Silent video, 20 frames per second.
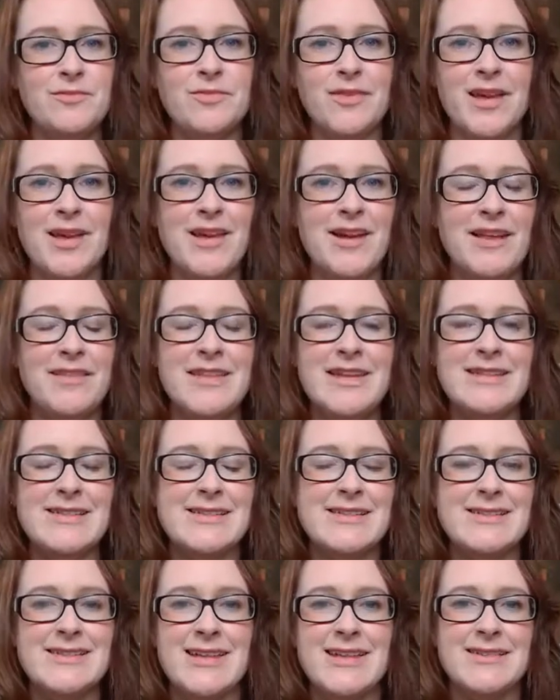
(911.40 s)
you know,
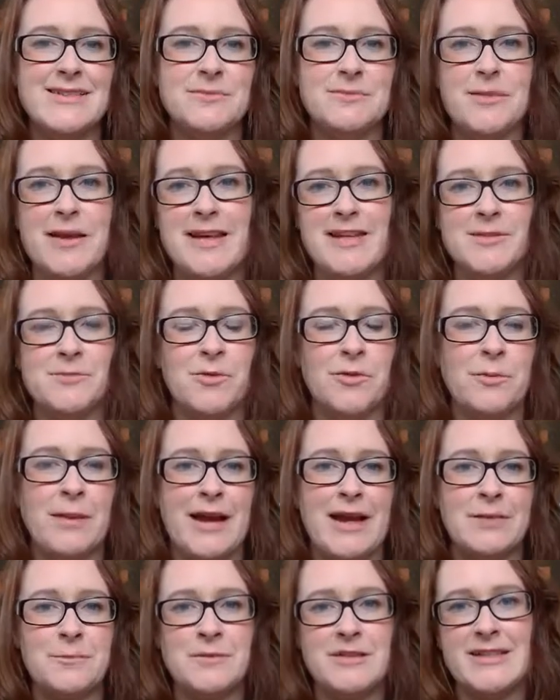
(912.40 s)
this piece brought
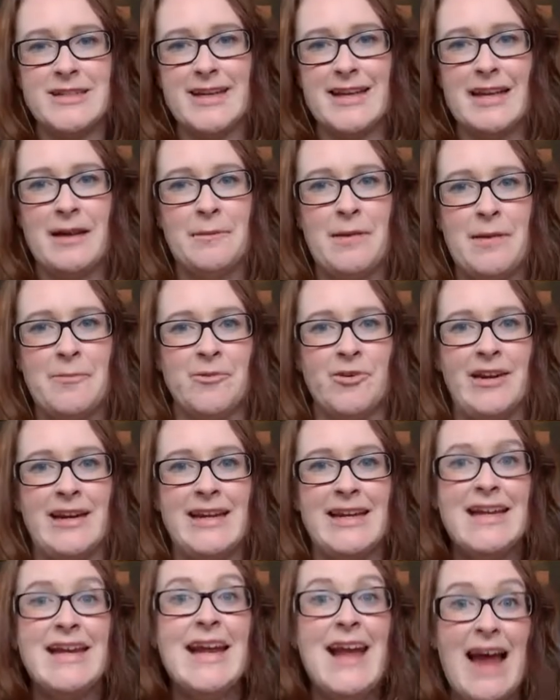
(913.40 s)
back a particular
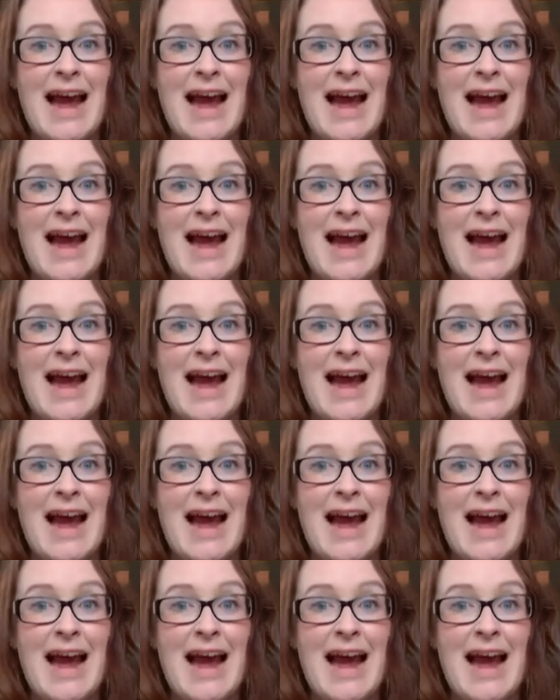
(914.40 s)
memory.